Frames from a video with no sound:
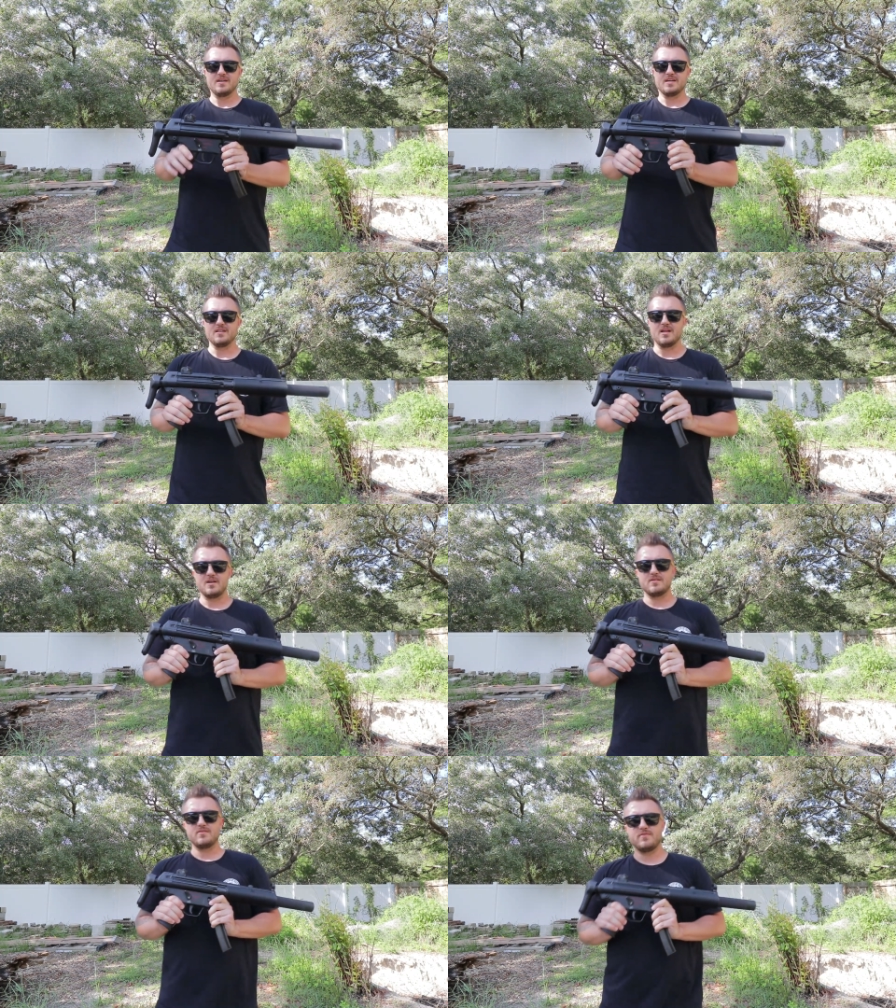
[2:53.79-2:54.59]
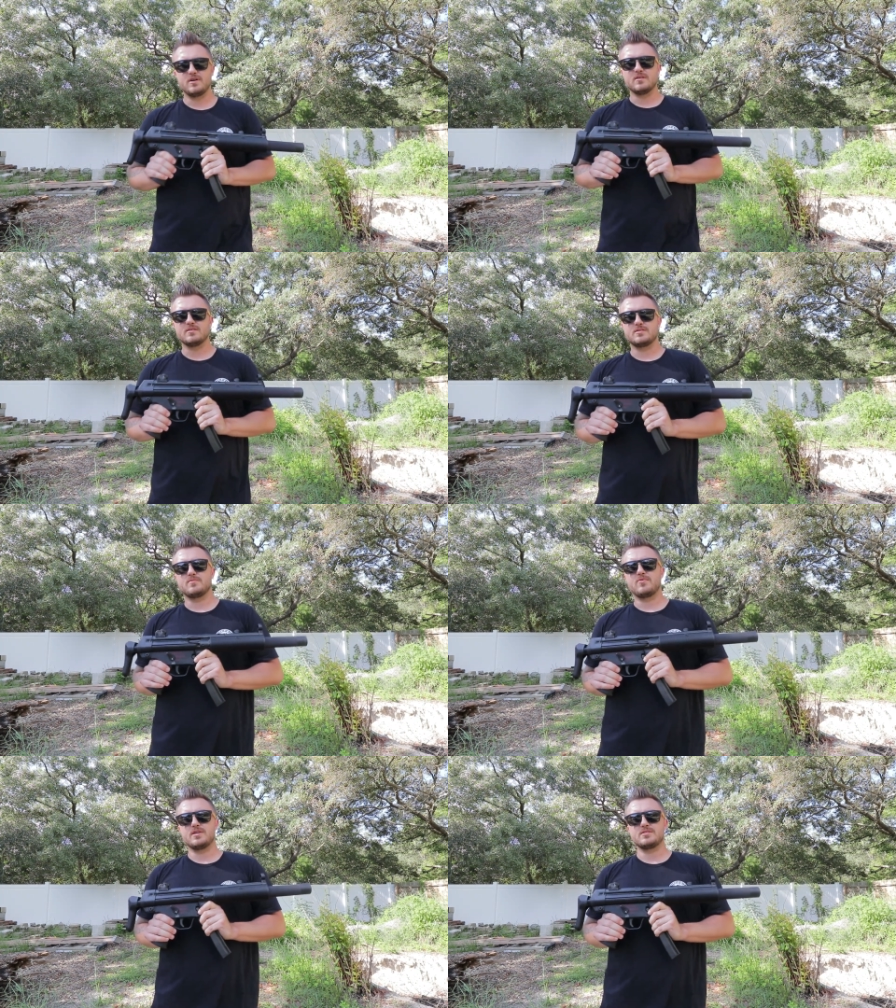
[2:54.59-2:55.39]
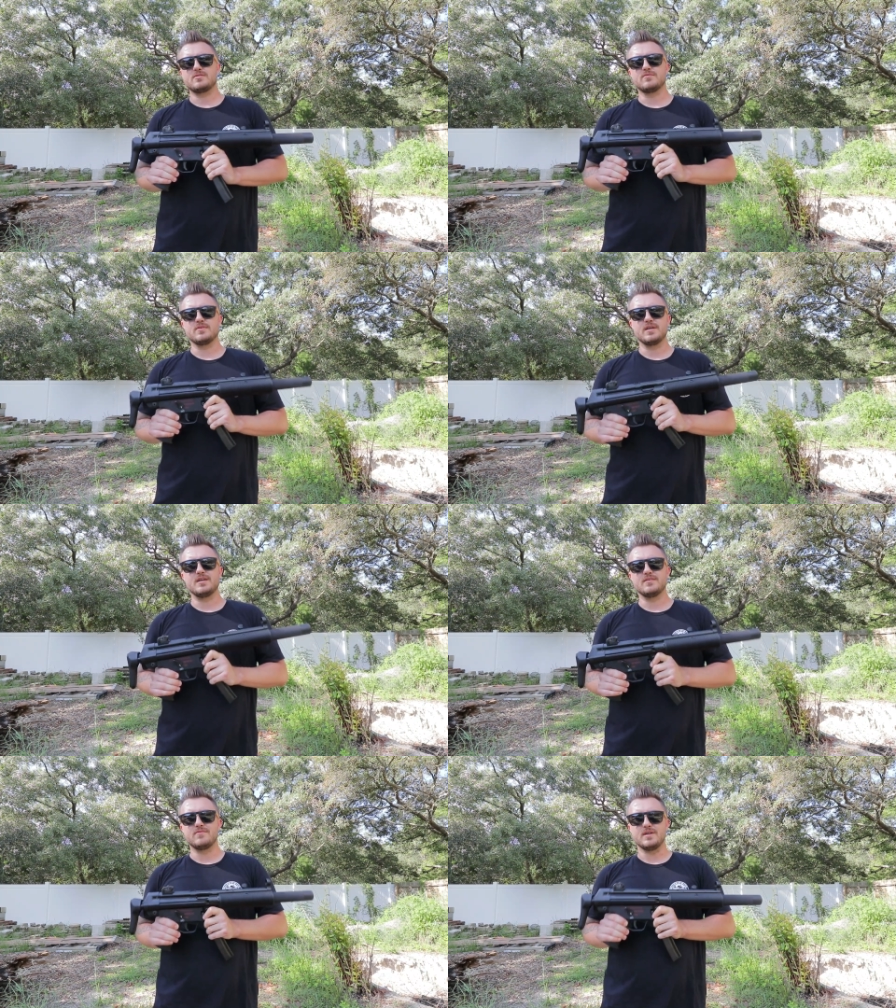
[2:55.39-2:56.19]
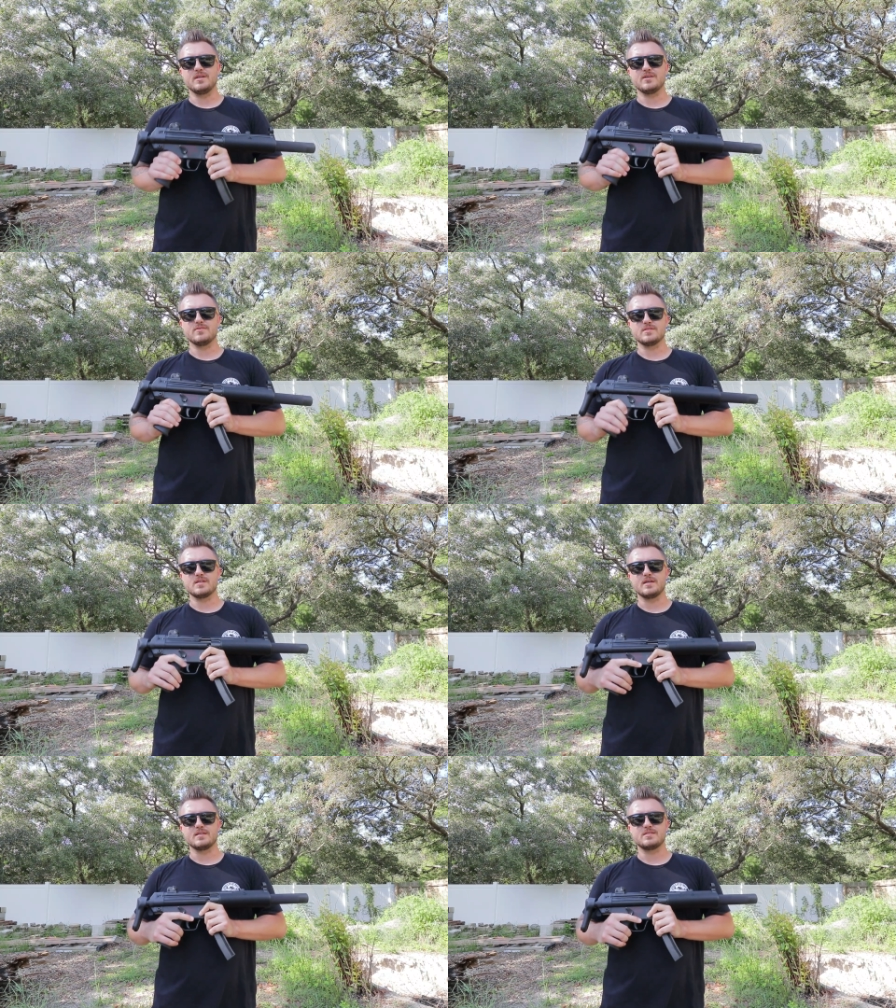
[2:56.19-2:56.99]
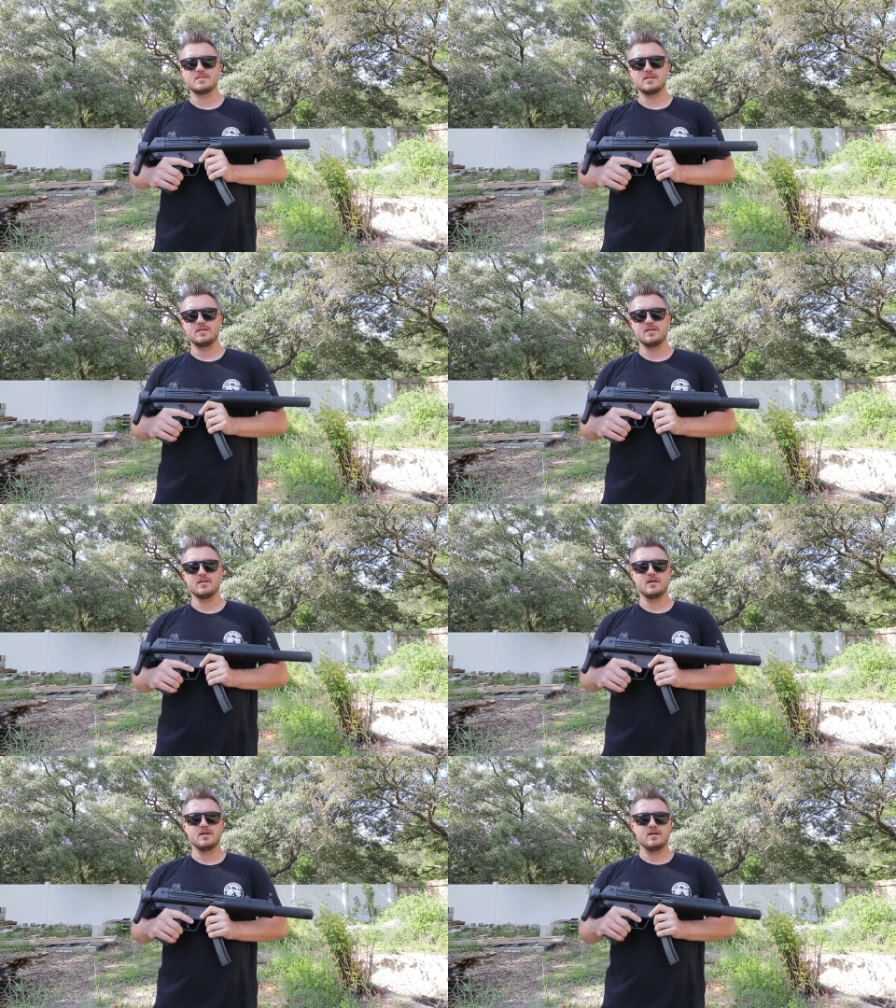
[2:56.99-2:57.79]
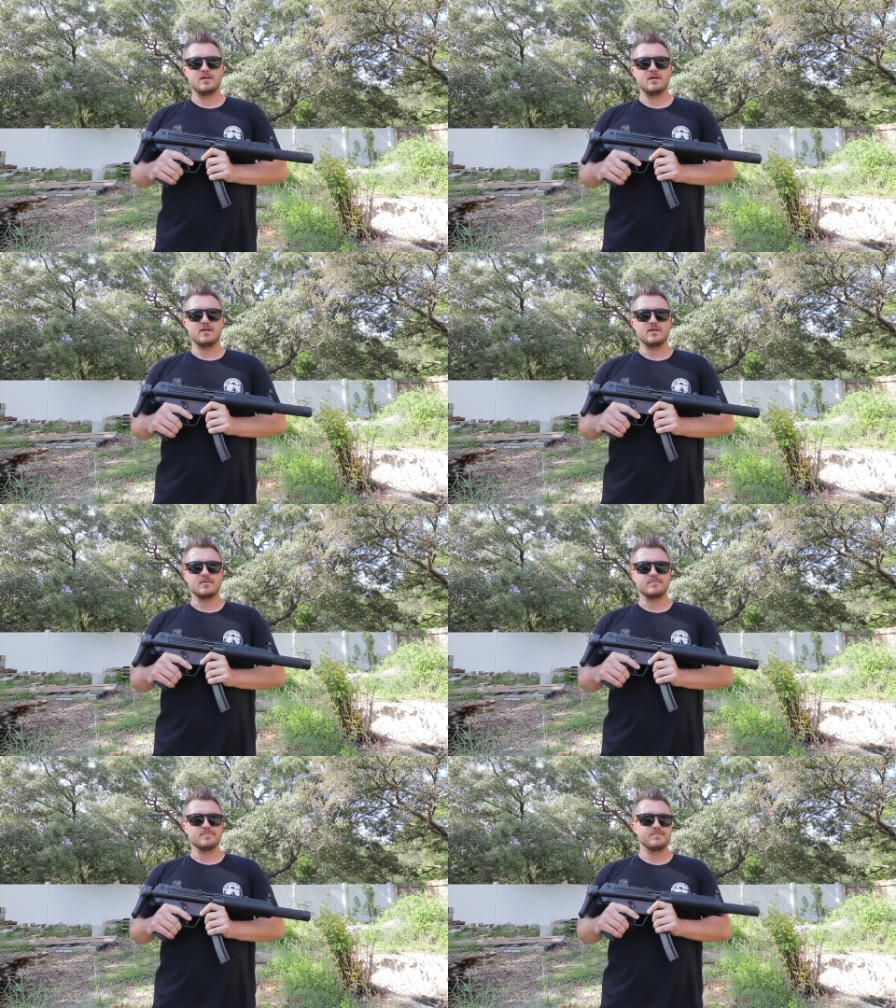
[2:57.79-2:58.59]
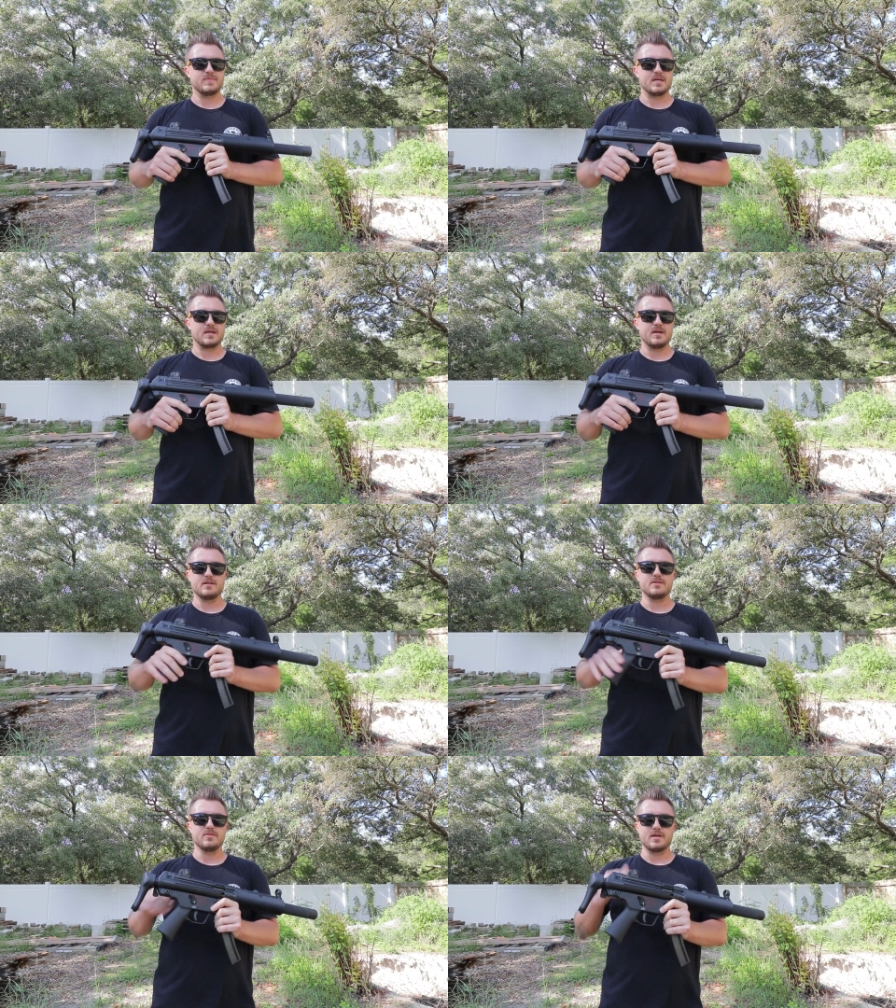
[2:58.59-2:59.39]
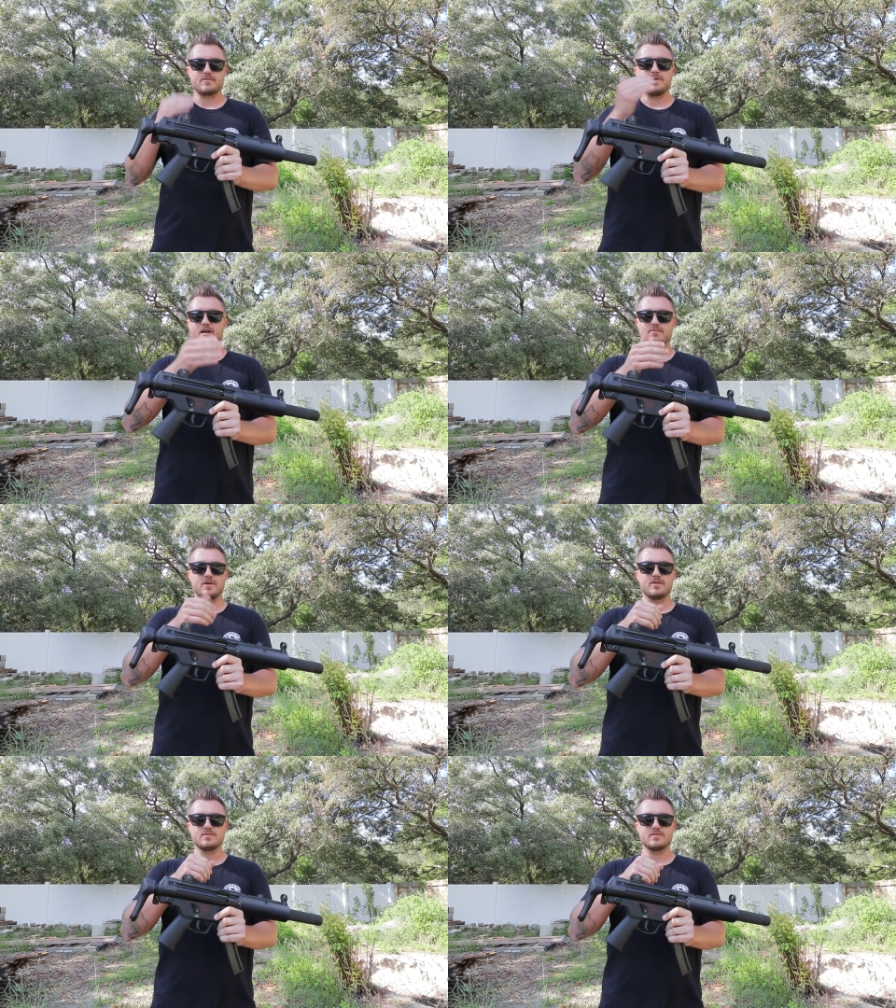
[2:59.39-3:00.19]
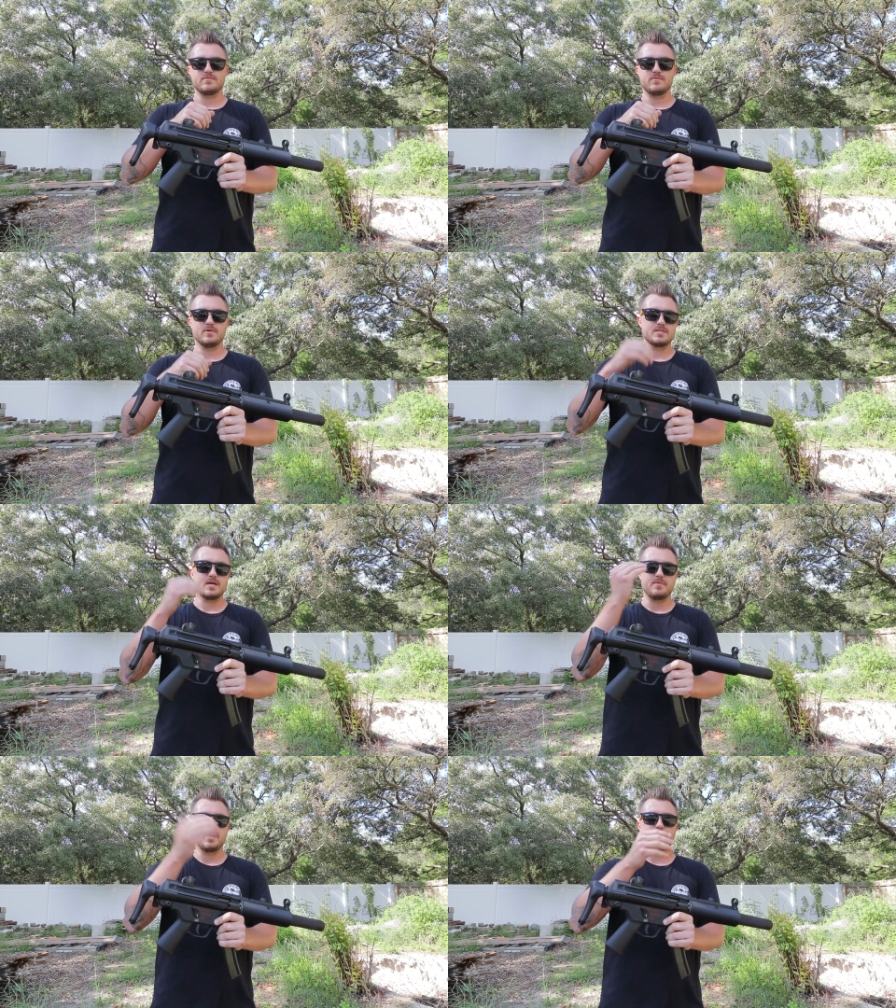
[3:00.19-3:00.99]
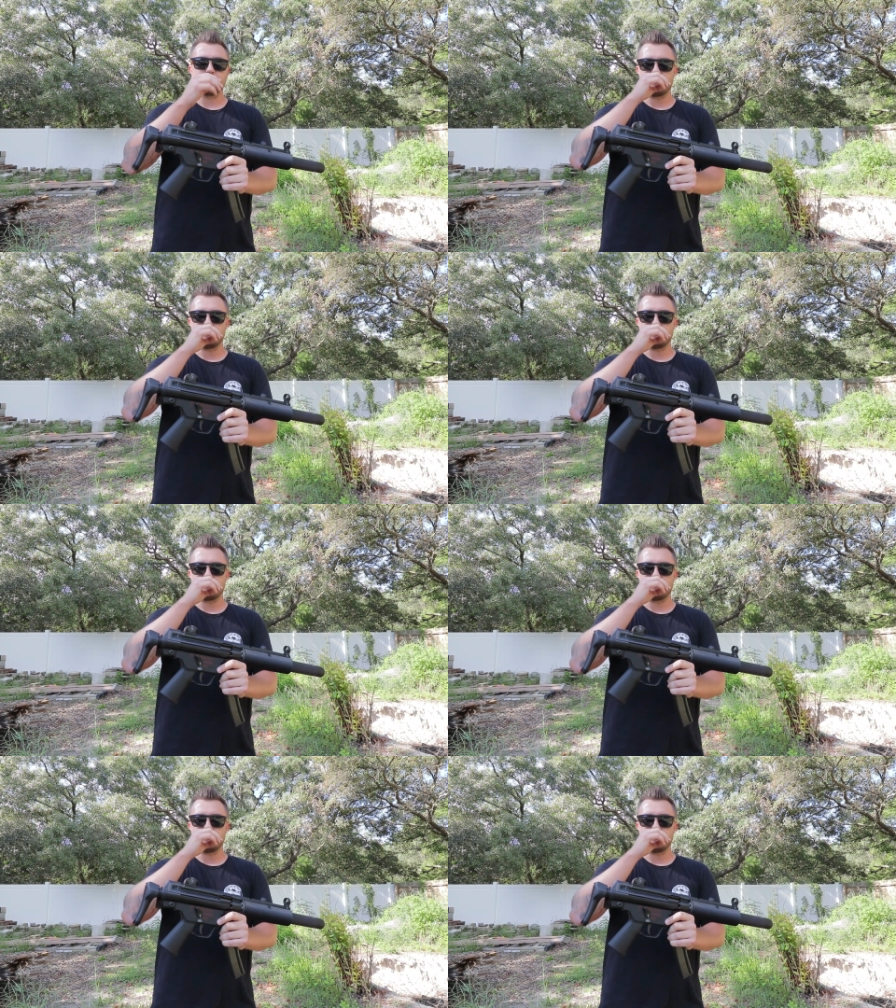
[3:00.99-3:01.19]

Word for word: In a lot of uh, suppressor related videos that I see, um, they kind of do like five rounds of one type ammo,